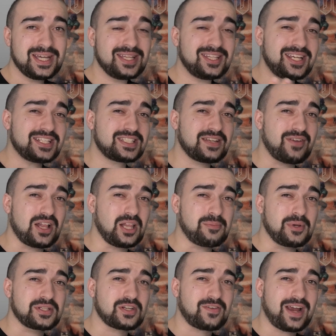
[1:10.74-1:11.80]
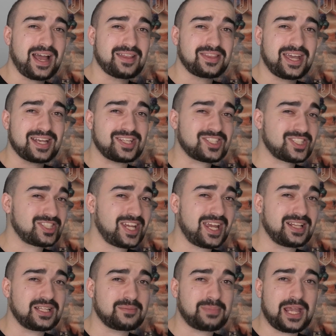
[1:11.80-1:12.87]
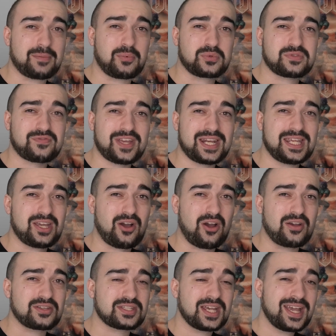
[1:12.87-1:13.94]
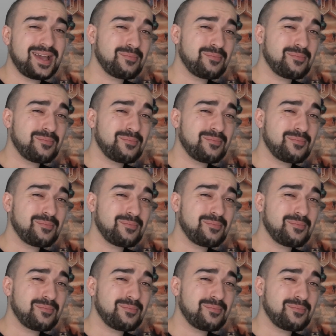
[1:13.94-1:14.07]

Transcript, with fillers: These developers are out there stealing people's videos,